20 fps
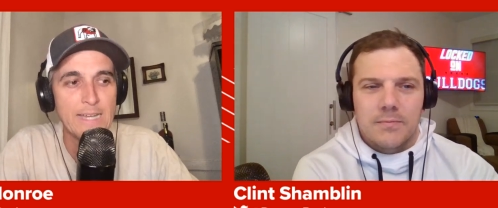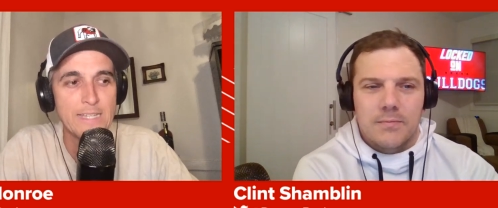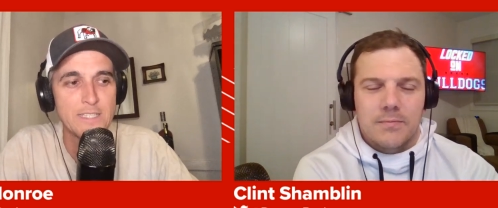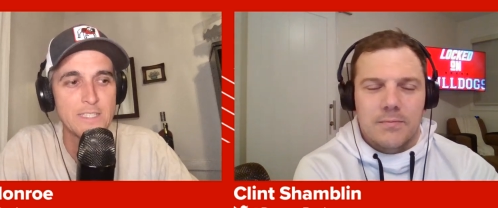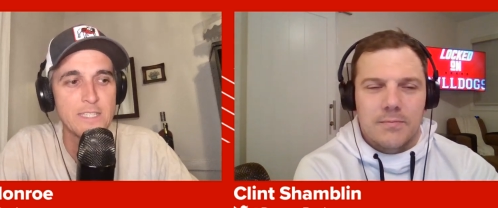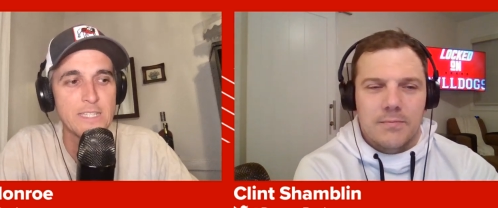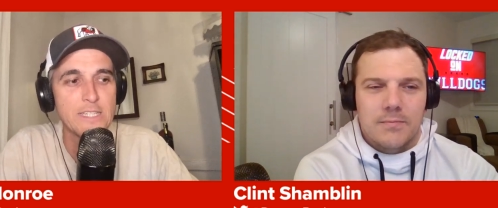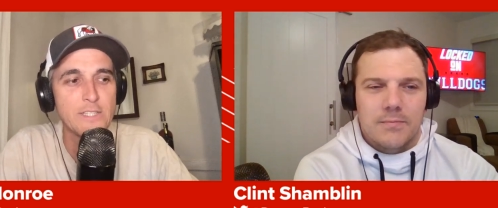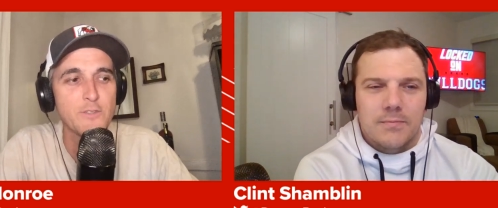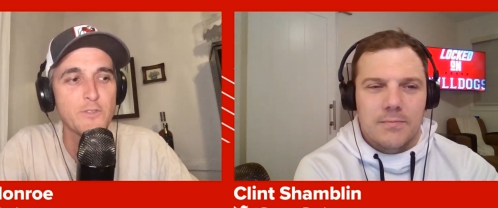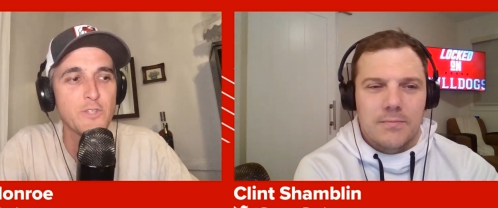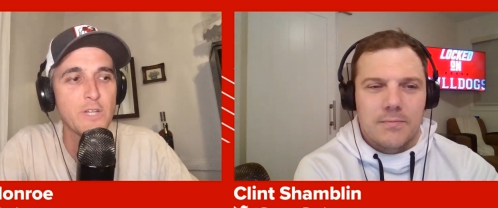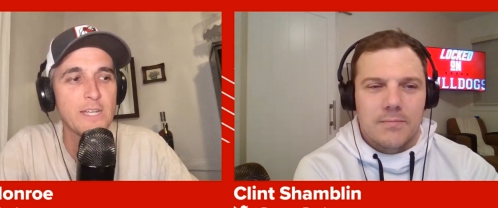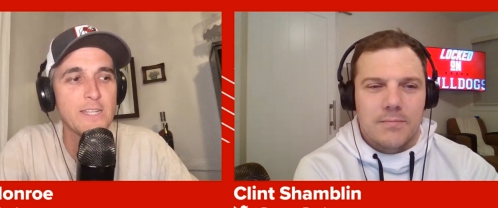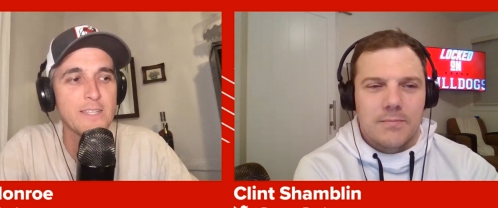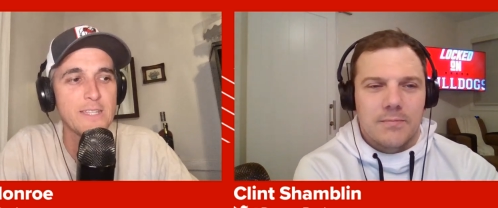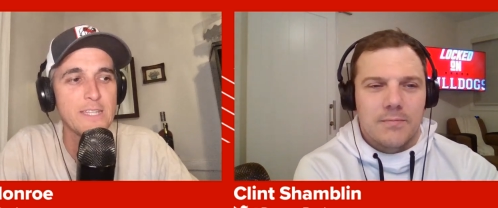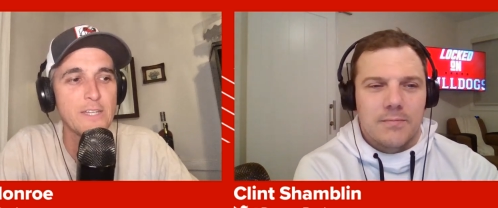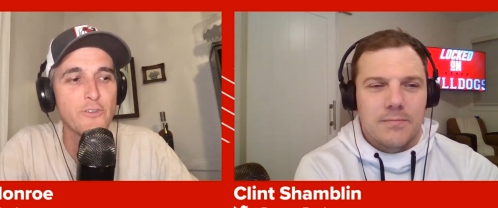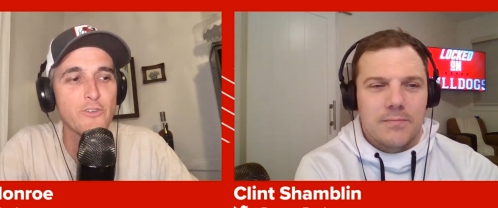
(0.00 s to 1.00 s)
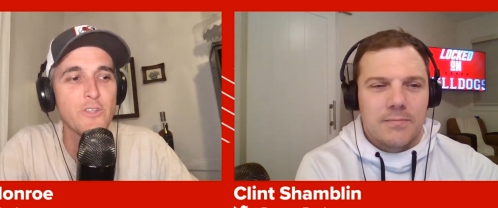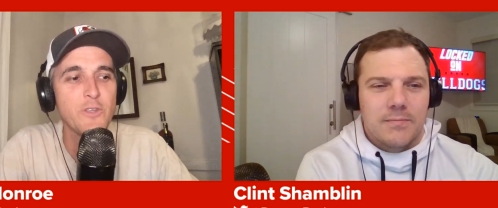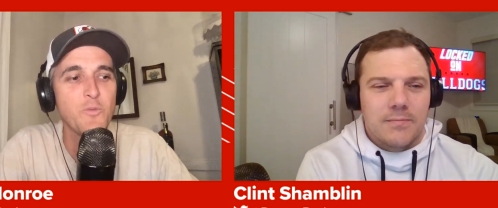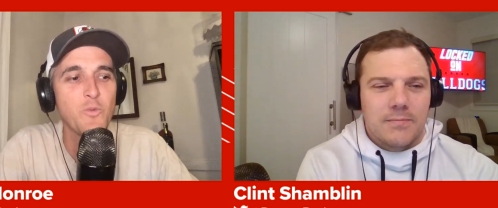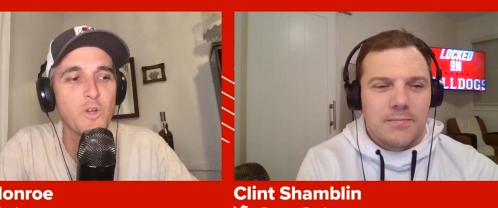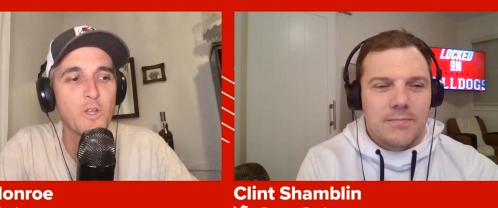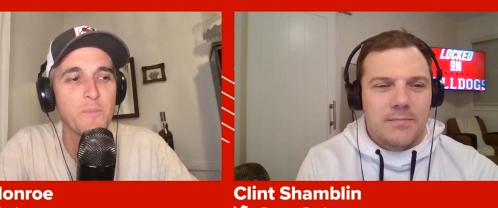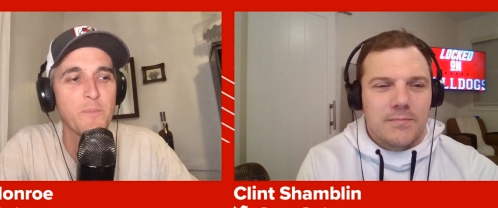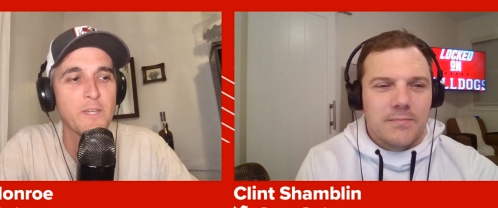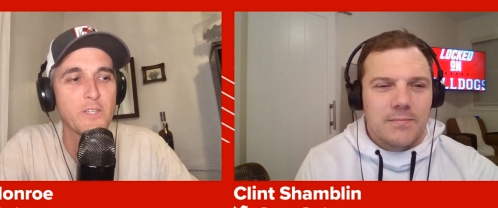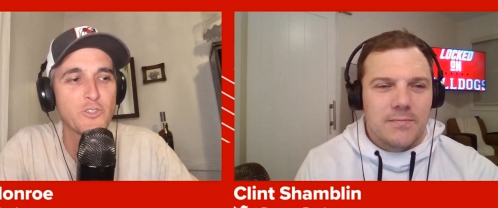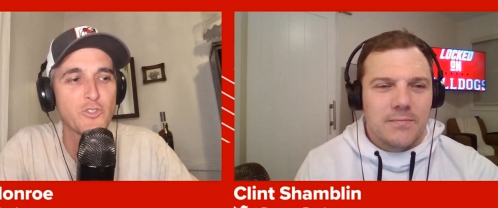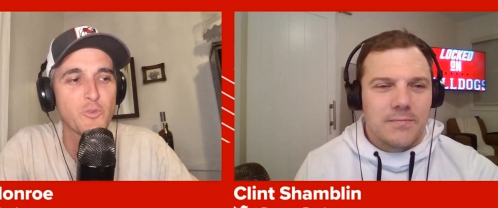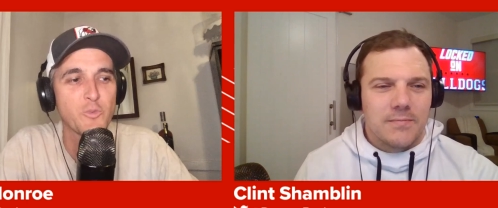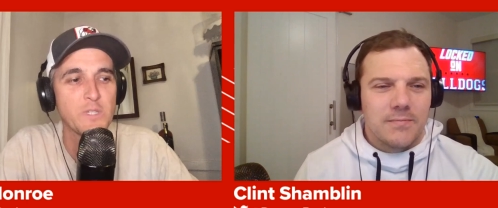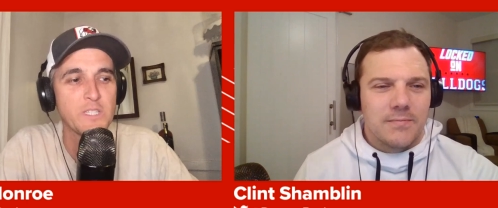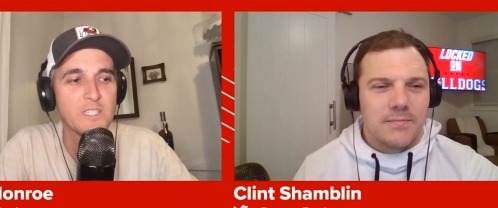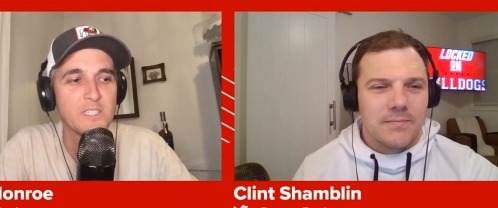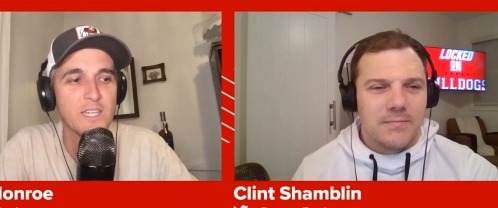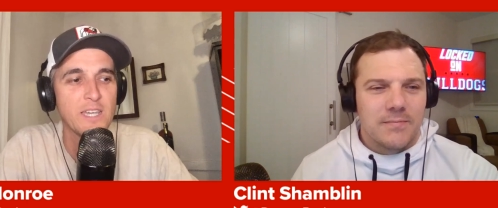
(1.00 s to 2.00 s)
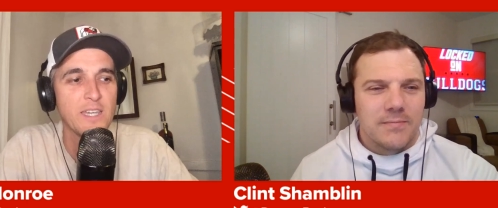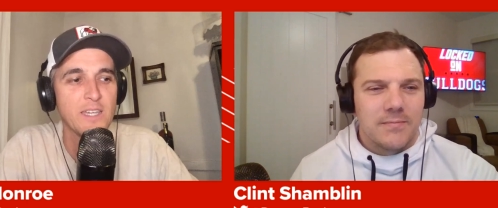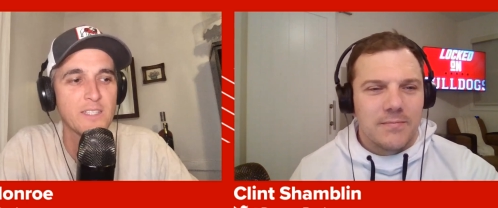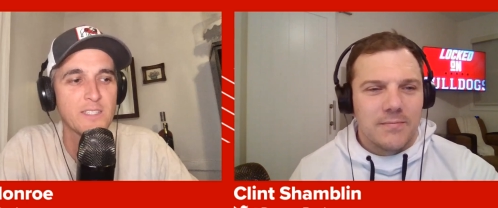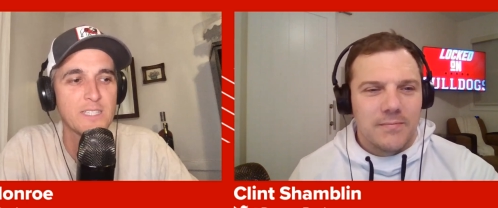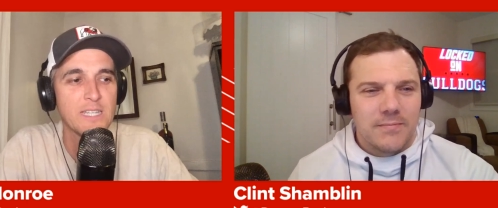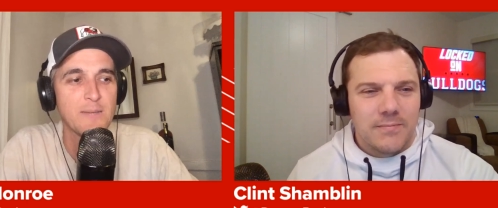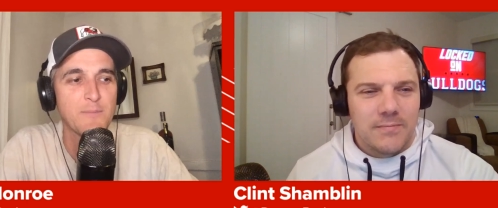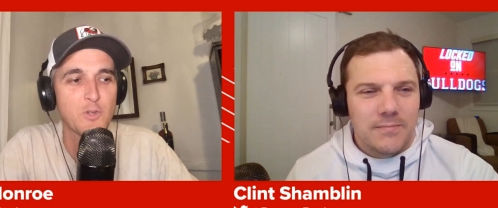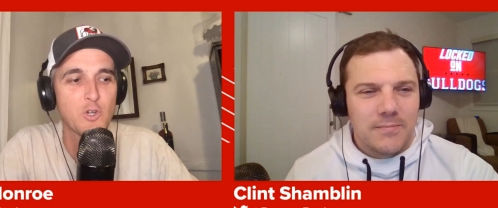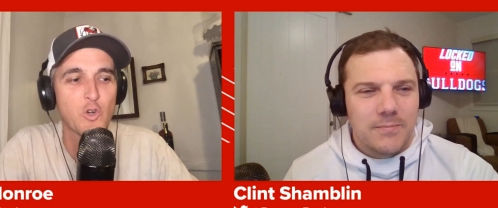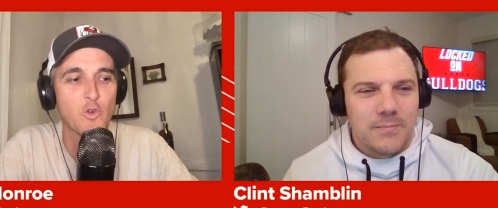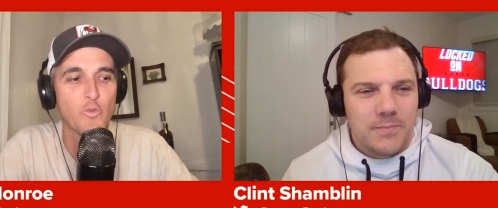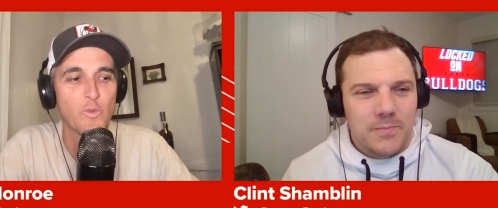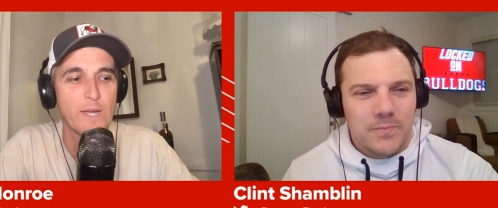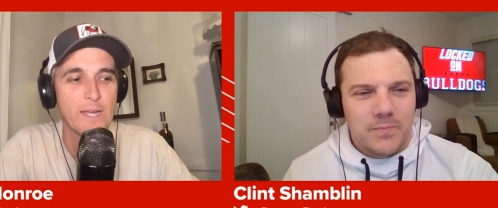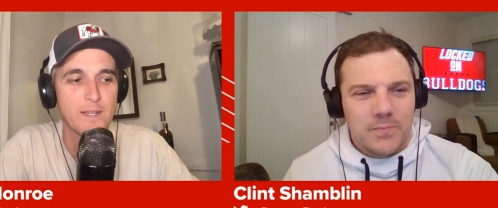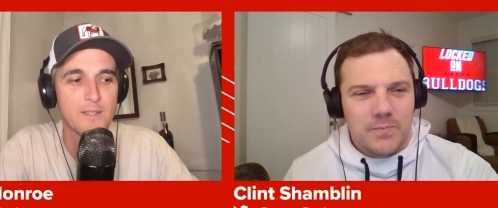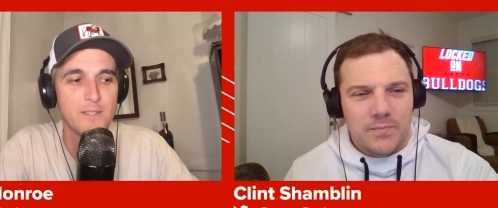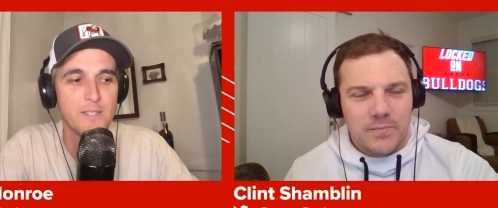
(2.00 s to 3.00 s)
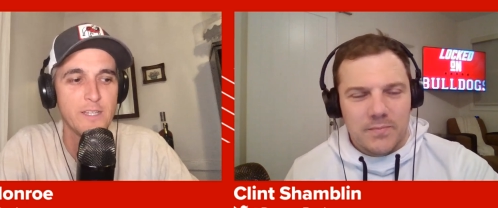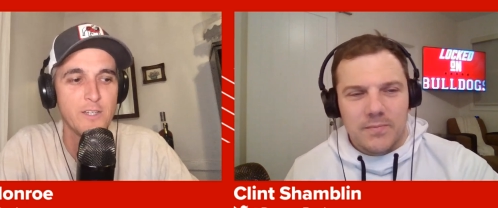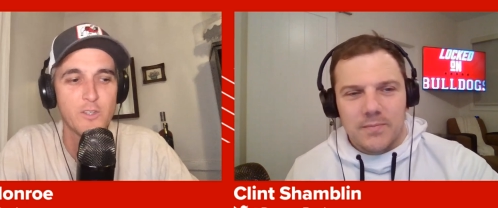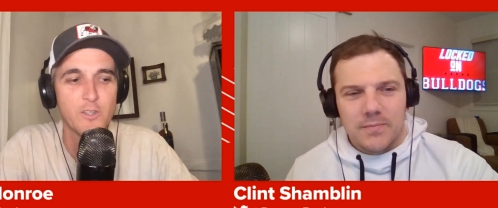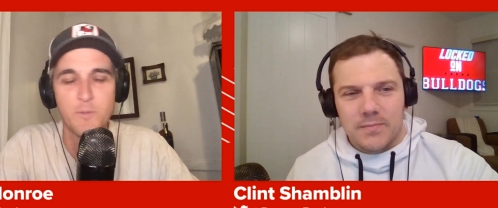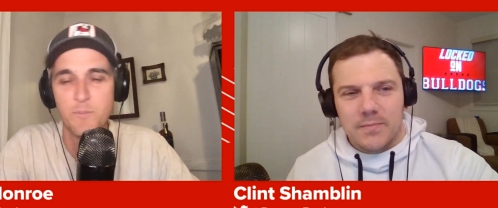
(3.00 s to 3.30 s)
Speaker 1: literally, I literally want to make sure we say his name correctly on the